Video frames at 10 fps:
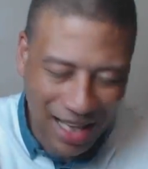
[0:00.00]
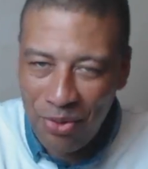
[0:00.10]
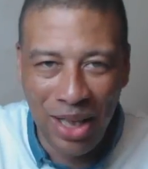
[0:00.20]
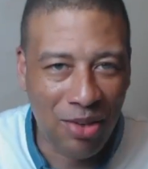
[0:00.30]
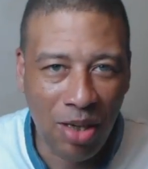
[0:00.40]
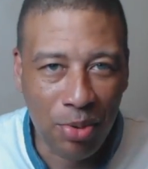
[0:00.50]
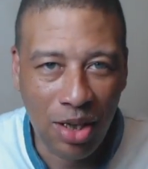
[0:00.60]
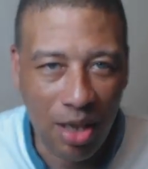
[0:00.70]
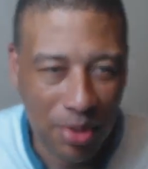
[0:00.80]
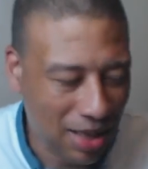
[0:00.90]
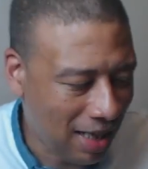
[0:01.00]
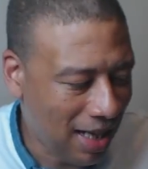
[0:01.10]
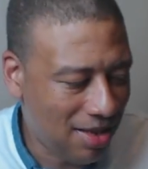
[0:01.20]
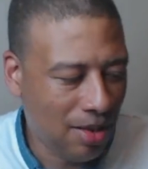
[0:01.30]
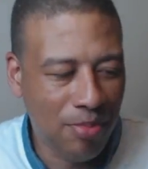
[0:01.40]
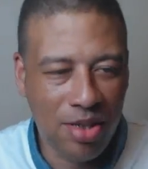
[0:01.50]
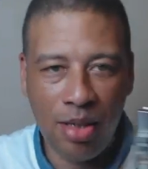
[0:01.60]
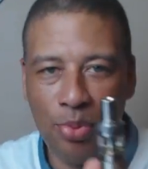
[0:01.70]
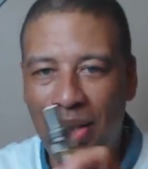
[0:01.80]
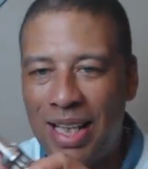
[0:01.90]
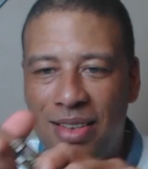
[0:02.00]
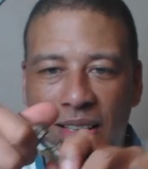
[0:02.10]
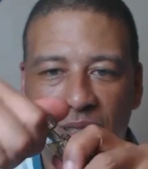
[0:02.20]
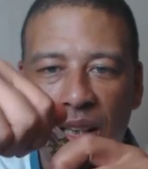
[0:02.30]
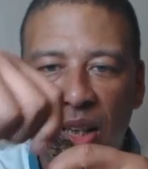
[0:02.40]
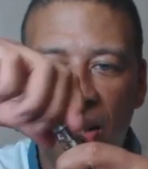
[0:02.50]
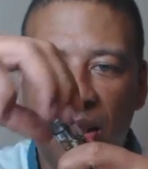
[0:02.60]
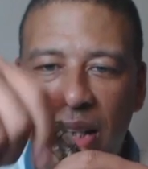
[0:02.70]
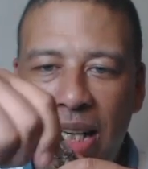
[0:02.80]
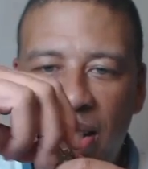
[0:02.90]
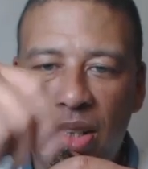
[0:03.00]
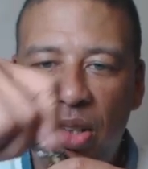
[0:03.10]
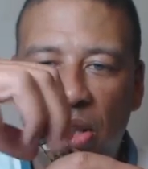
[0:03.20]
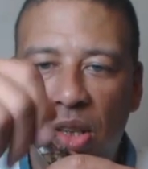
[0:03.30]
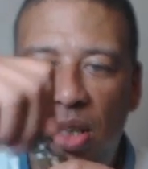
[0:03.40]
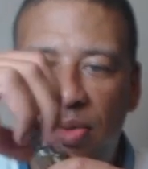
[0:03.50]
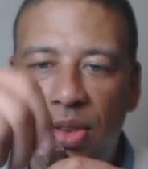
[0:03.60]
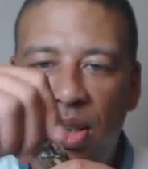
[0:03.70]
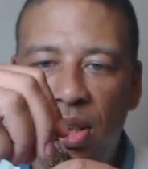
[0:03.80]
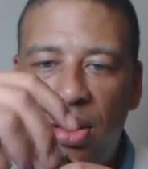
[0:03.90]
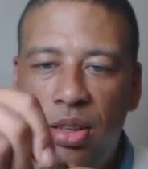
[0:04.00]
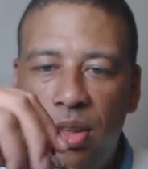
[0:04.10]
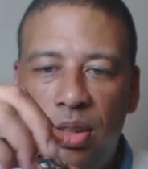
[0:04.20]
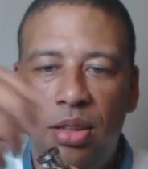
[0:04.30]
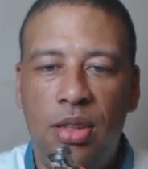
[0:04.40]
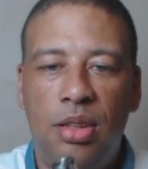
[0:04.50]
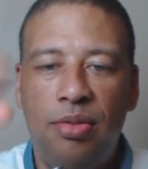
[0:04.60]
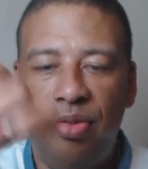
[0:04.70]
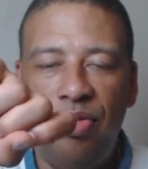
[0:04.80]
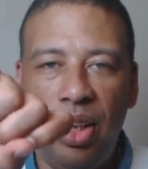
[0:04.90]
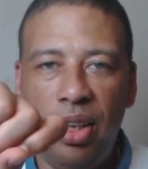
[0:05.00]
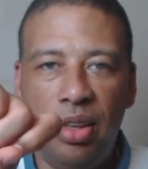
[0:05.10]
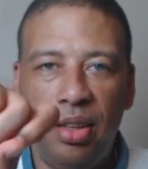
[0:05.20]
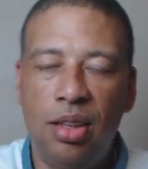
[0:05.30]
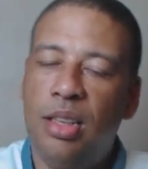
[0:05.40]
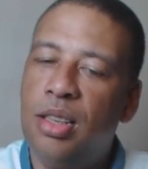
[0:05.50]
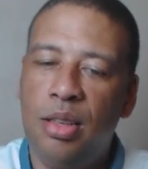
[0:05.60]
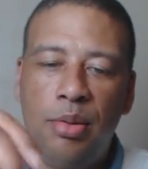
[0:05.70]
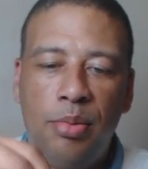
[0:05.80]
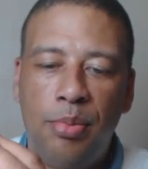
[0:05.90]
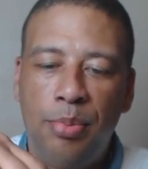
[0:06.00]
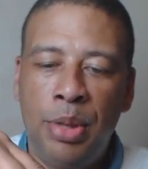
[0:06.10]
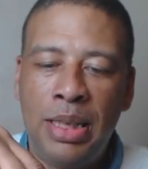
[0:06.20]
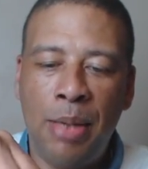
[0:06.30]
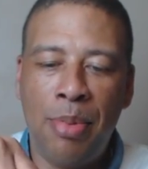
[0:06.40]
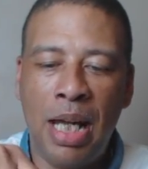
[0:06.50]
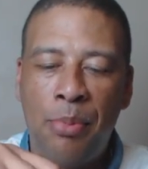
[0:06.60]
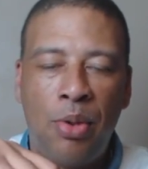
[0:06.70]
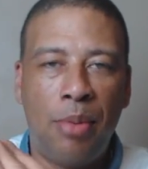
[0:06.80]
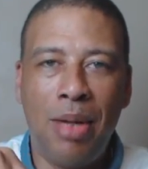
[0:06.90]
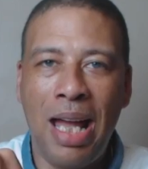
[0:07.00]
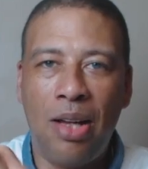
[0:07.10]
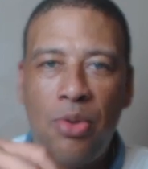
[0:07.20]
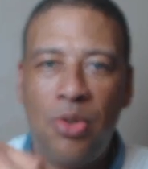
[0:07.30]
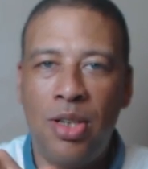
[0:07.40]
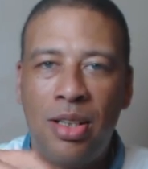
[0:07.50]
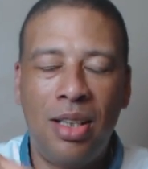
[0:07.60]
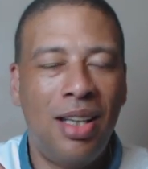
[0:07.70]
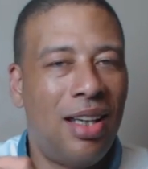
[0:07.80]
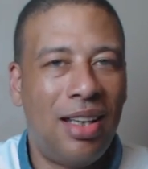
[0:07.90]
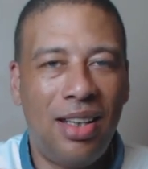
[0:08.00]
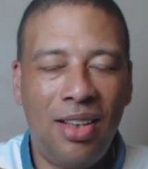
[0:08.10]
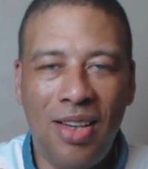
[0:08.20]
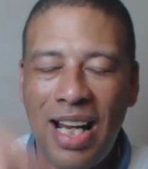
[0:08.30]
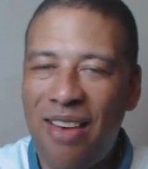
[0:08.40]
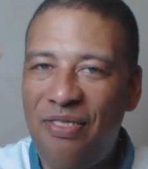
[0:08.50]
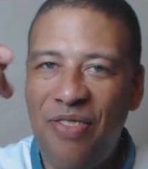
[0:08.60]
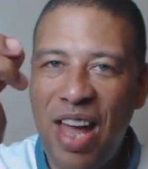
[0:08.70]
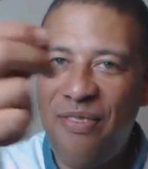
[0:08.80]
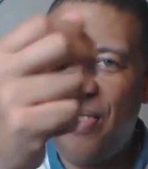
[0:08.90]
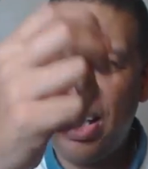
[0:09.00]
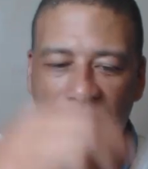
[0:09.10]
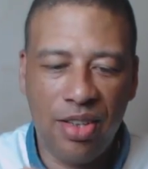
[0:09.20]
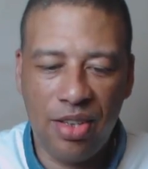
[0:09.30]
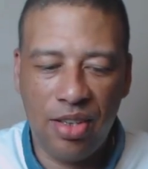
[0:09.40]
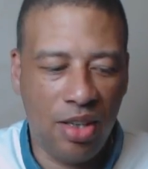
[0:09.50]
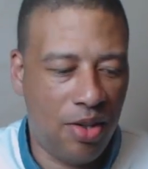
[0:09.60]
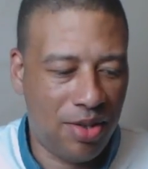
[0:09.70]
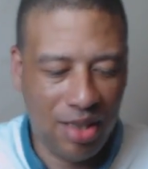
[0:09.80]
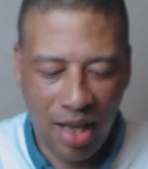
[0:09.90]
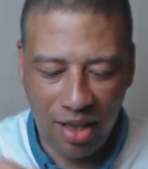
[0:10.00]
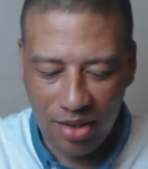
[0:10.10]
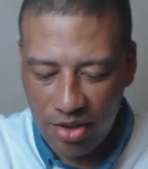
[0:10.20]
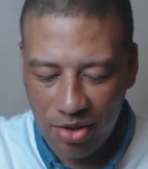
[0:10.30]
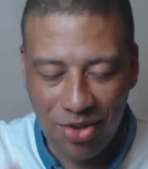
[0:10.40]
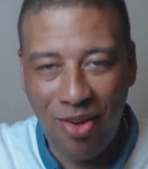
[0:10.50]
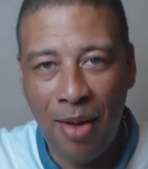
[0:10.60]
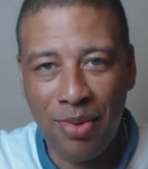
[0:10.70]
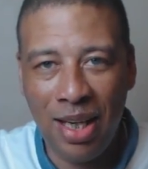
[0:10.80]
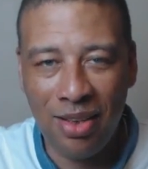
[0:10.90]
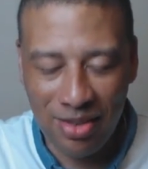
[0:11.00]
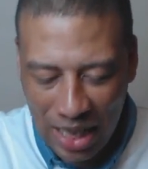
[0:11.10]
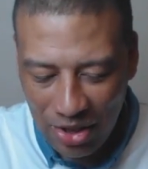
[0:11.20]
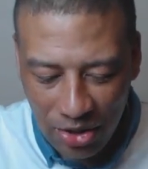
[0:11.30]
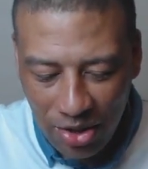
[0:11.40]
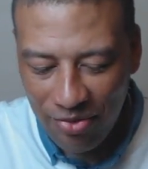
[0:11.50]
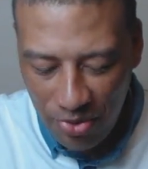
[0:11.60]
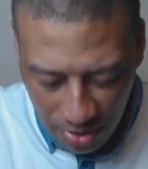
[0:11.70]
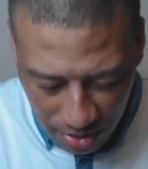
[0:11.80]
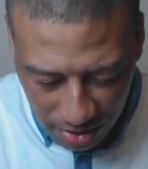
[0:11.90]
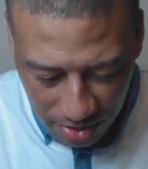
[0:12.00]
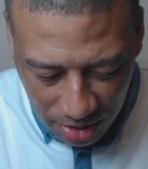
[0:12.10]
I don't like rubber garments. I like something simple like this. You just take this off, fill it, put that bad boy back on. I got fat fingers. It's like you drop that. It's like you're looking for,